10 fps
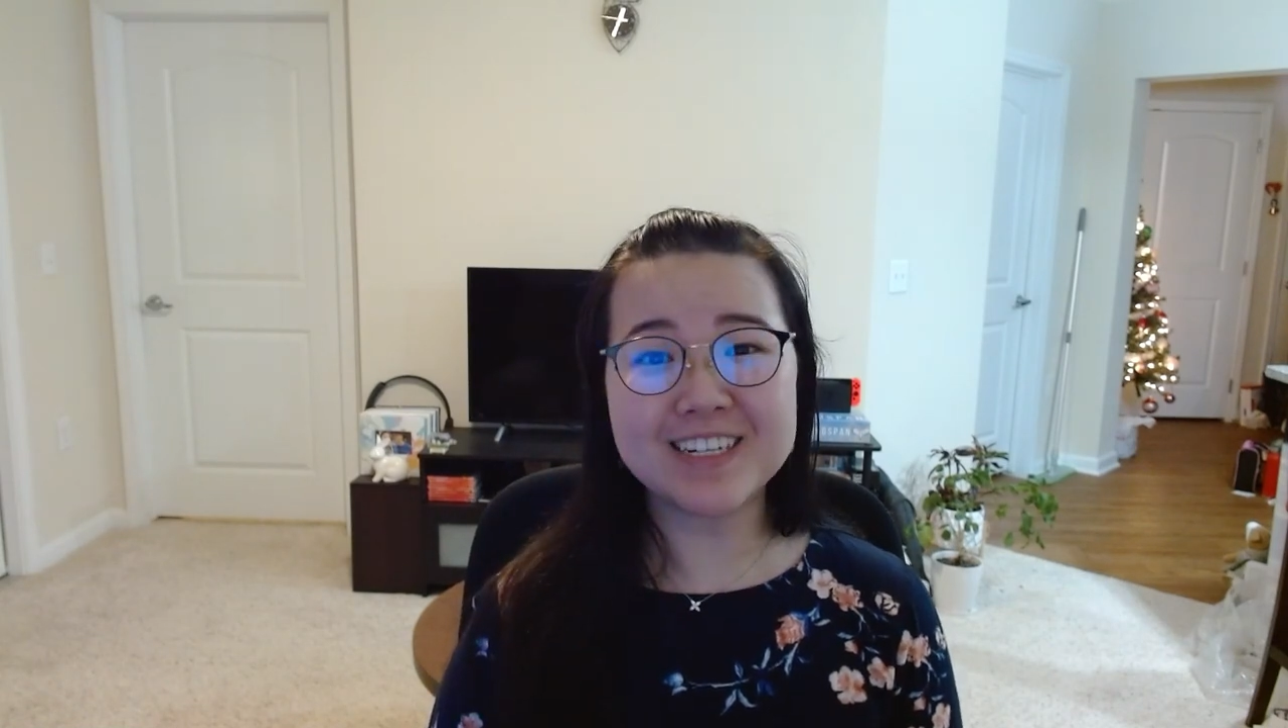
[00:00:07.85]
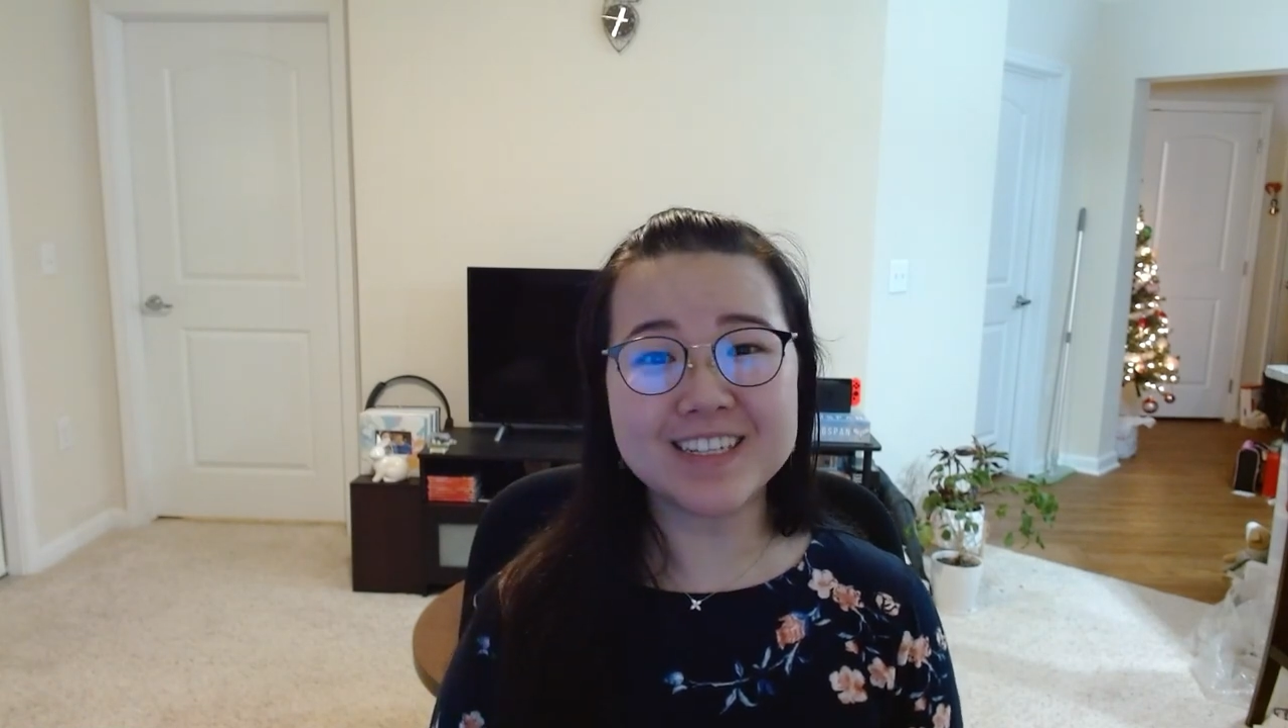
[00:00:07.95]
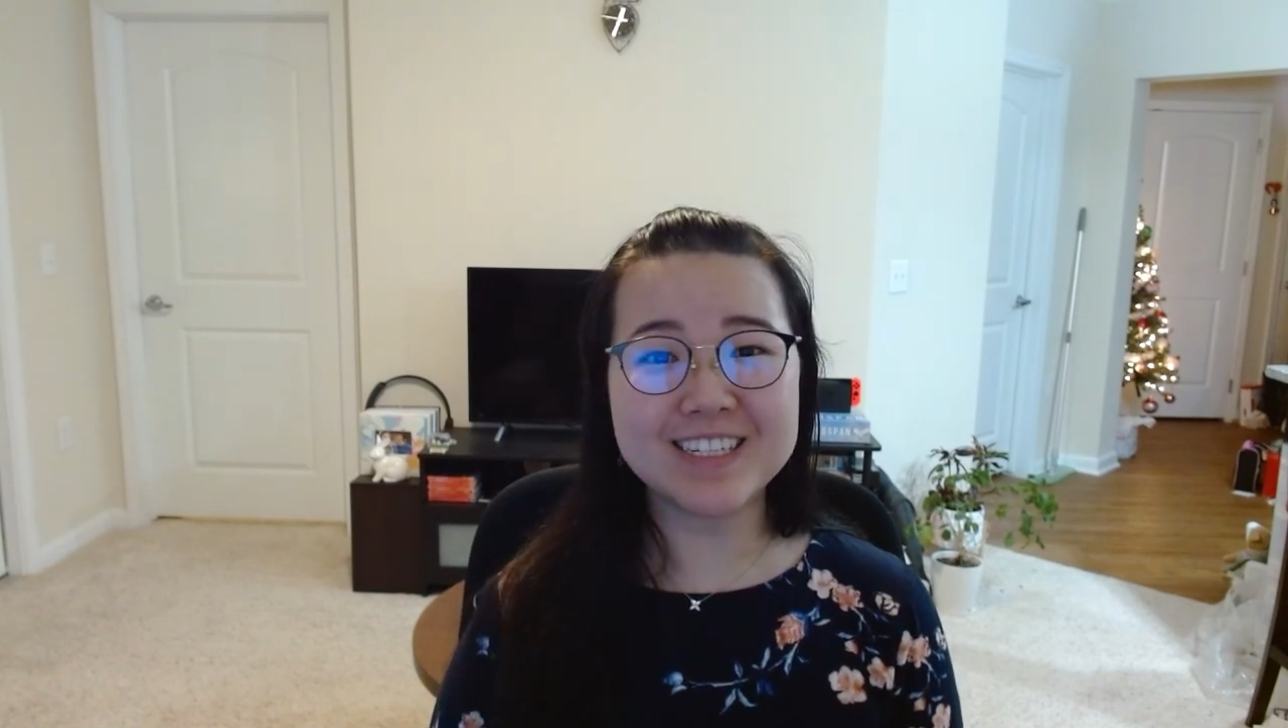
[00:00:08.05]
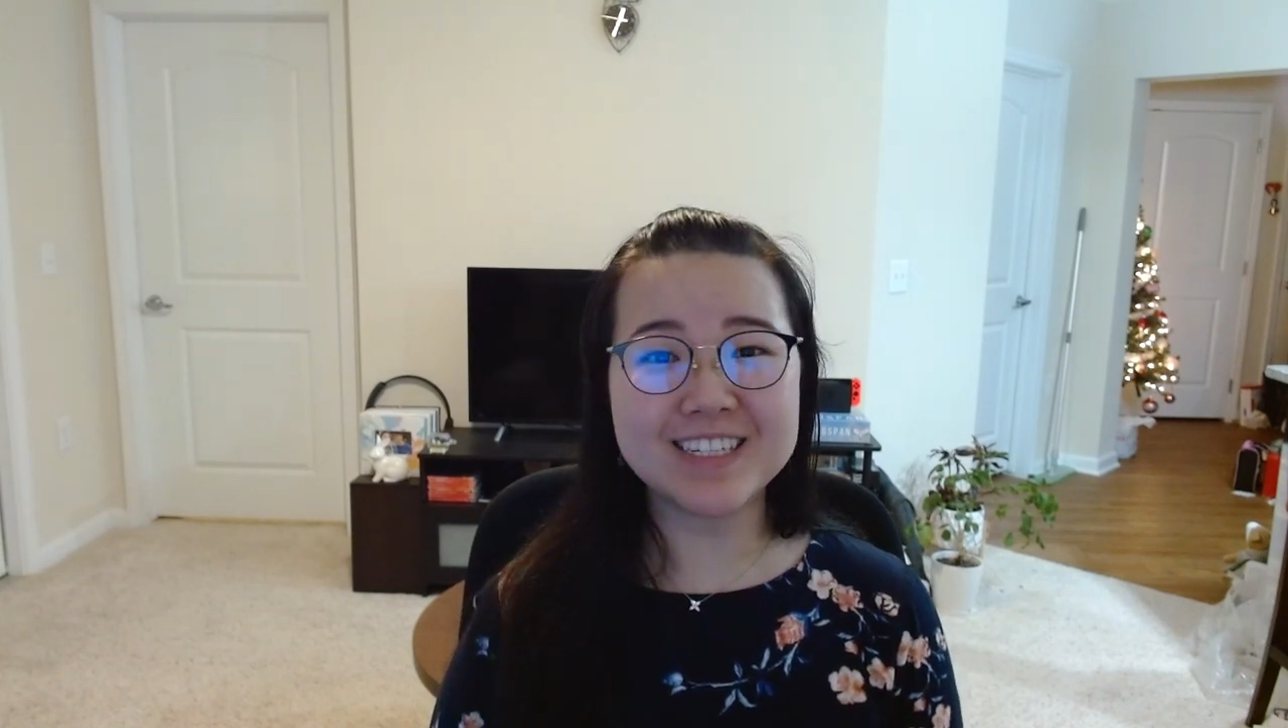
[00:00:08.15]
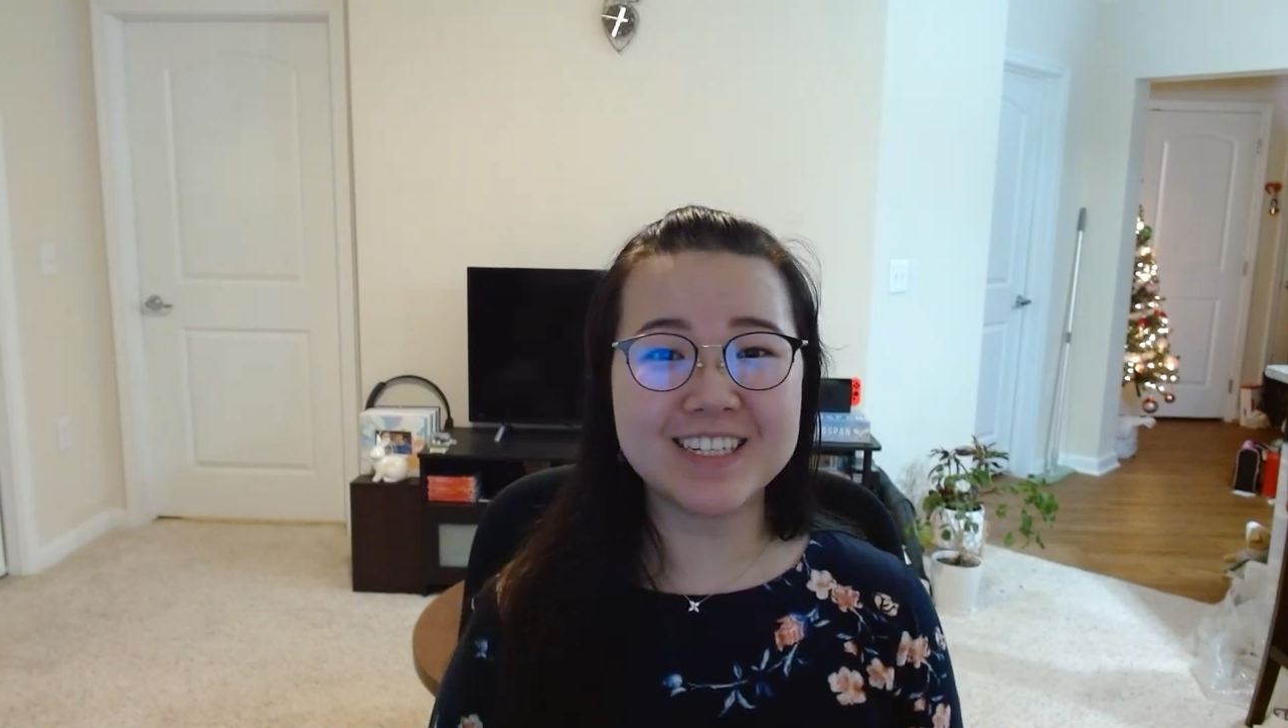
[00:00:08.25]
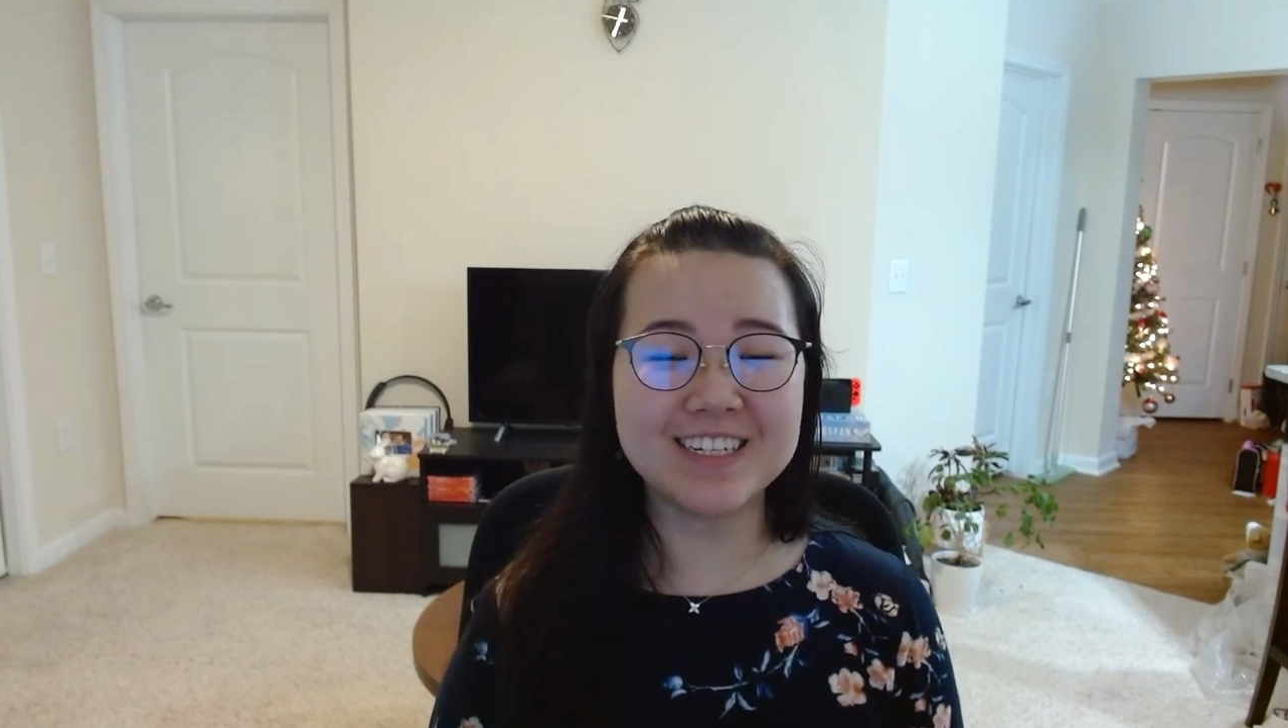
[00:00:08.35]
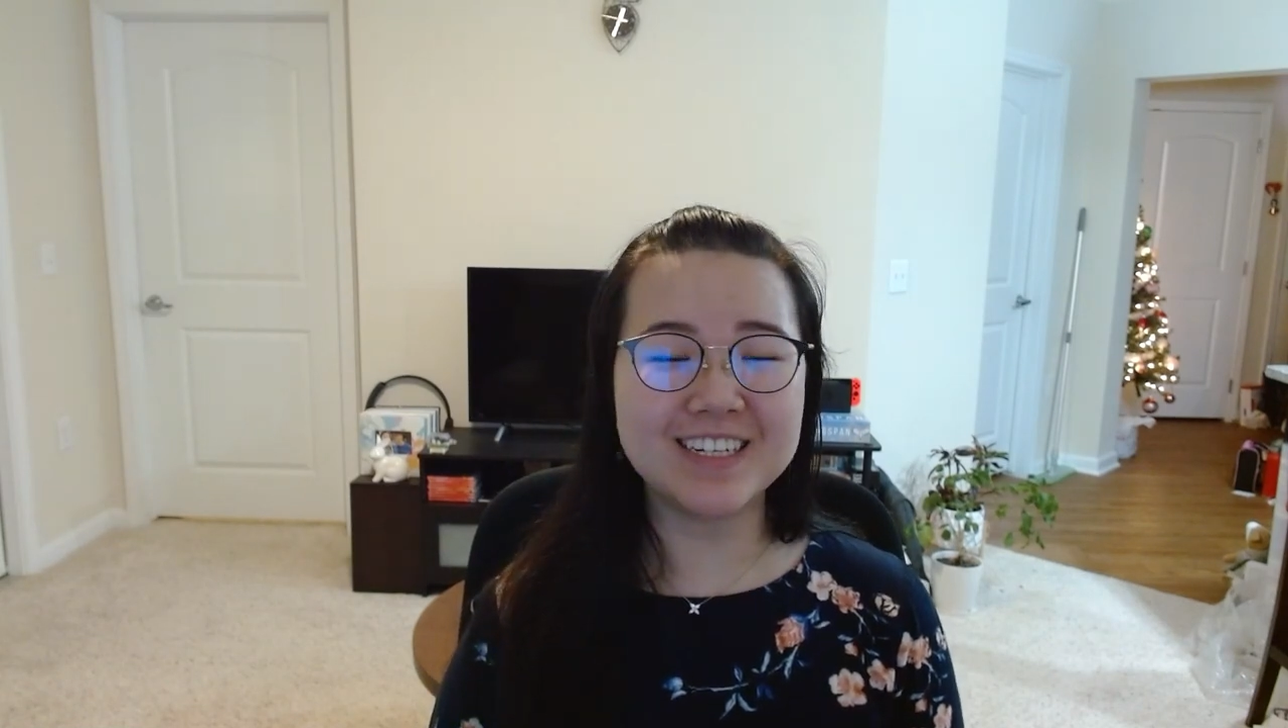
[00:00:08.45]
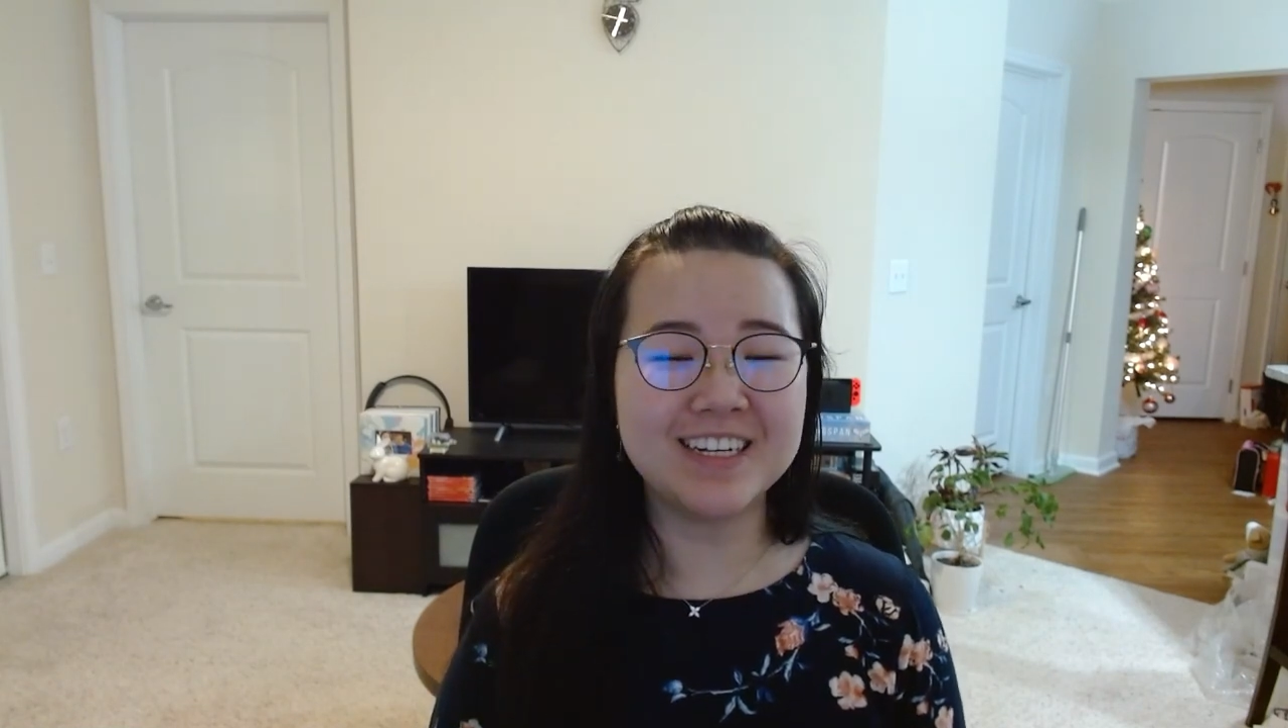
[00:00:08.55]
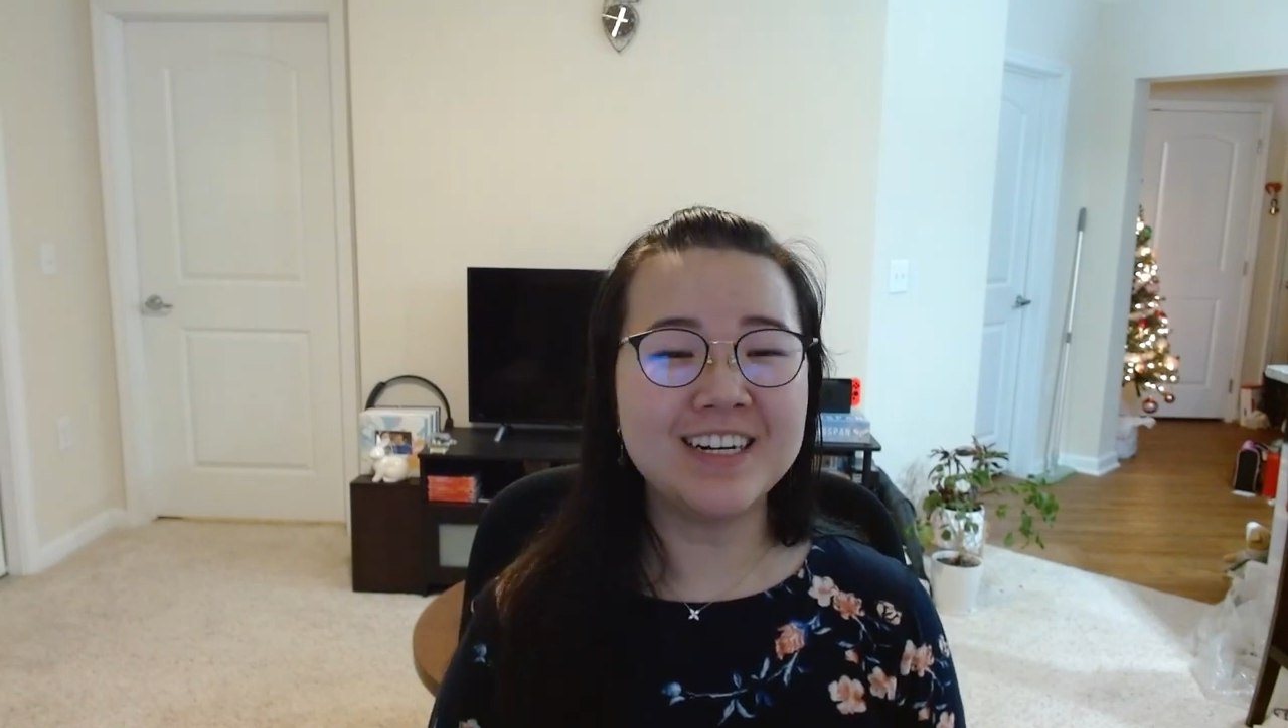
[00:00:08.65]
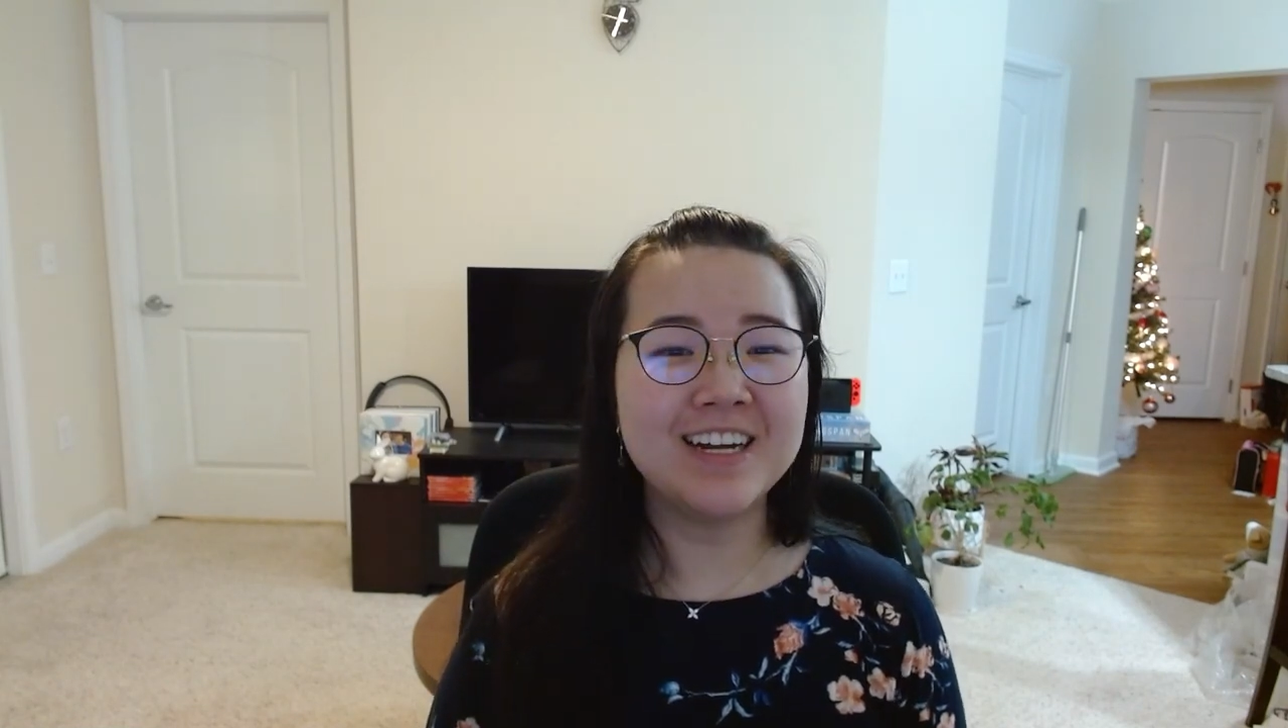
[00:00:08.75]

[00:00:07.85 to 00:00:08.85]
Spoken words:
this year.